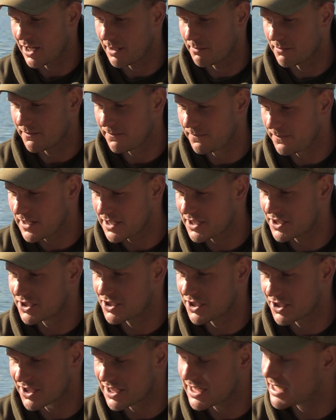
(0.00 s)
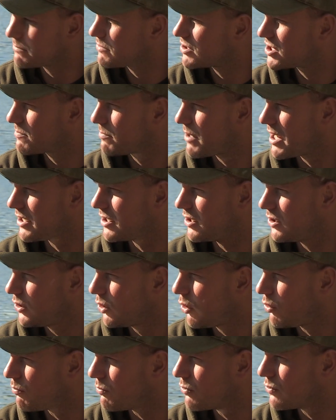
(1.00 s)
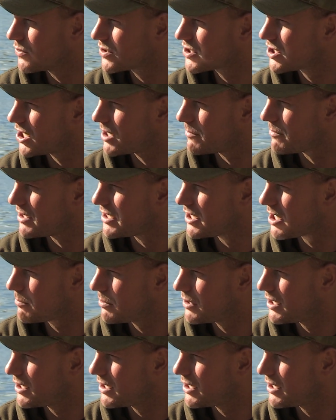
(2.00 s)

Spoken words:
The fish just seem to spend a lot more time in the upper